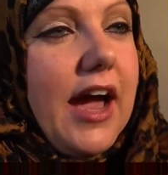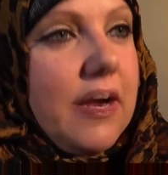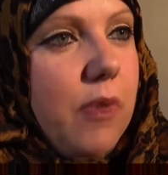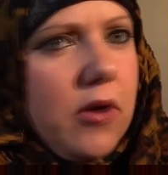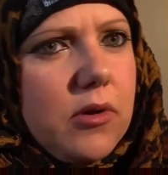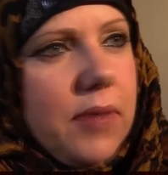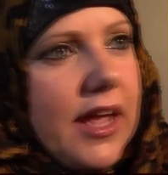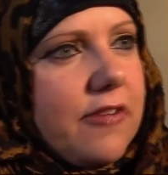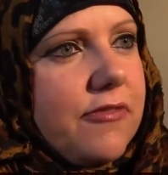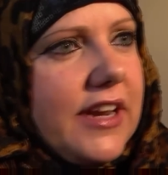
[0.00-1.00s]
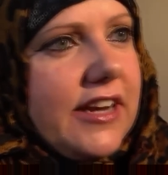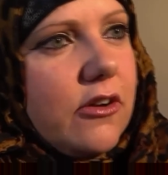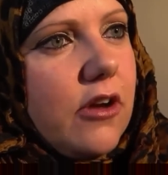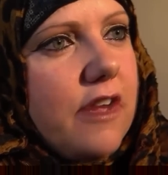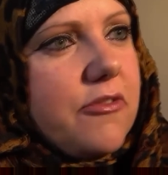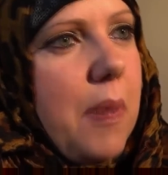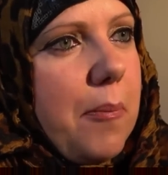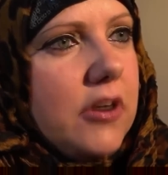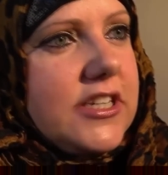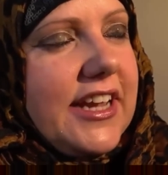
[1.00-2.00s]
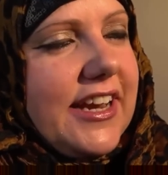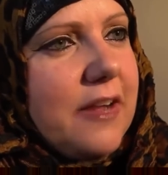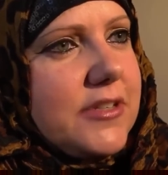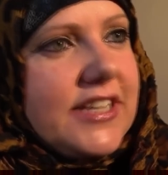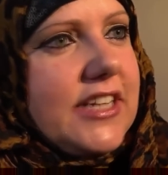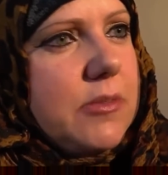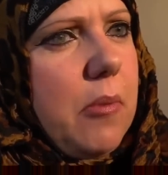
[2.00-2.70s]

And I woke up like feeling all over my body. And I was saying to